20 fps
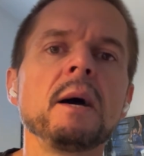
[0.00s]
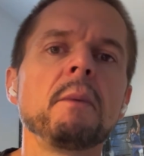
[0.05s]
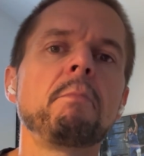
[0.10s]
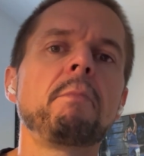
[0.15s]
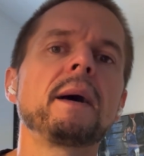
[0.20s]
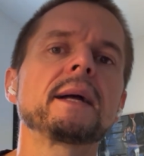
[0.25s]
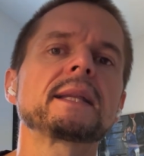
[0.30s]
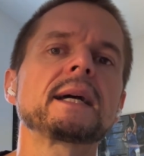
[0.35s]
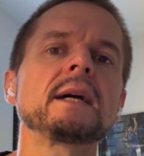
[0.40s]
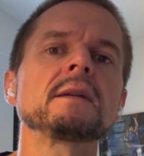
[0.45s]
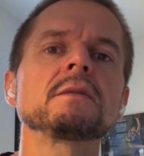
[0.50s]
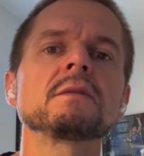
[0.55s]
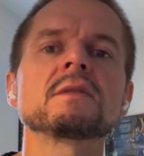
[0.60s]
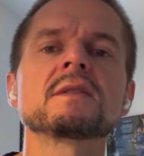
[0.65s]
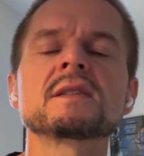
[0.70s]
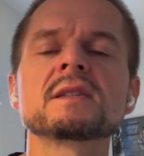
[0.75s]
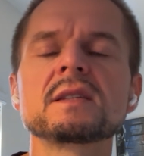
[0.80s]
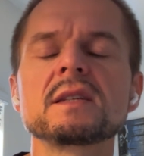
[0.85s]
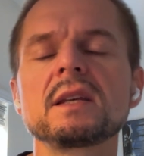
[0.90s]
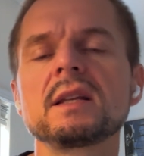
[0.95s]
but I
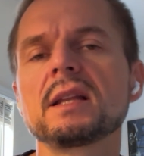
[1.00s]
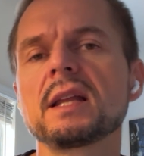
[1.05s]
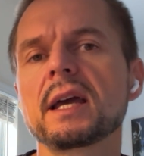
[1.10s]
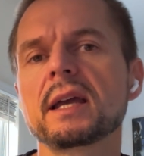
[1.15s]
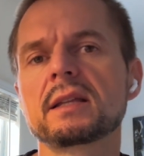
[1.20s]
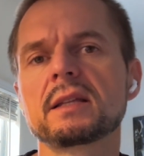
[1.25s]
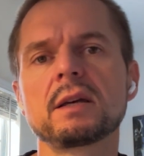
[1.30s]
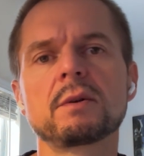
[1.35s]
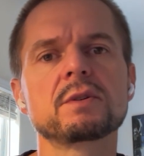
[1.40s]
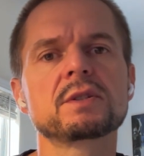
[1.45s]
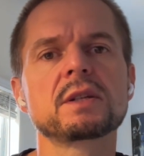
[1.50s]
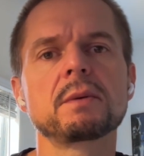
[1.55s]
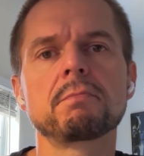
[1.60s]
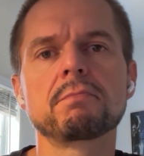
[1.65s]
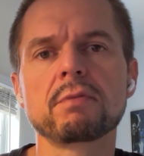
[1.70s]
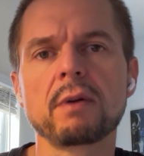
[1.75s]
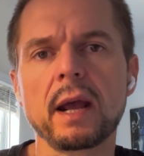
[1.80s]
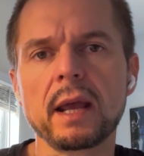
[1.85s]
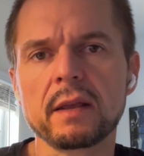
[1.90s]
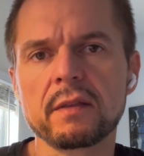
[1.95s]
don't see like there's a
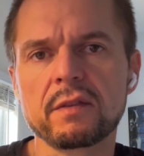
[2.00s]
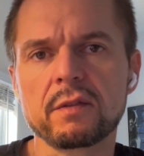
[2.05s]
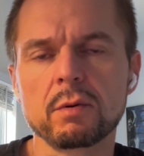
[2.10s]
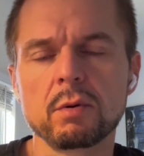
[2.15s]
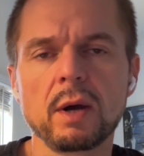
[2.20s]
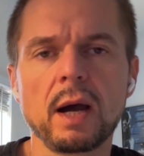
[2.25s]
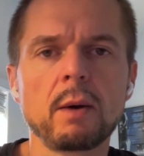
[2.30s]
breakthrough.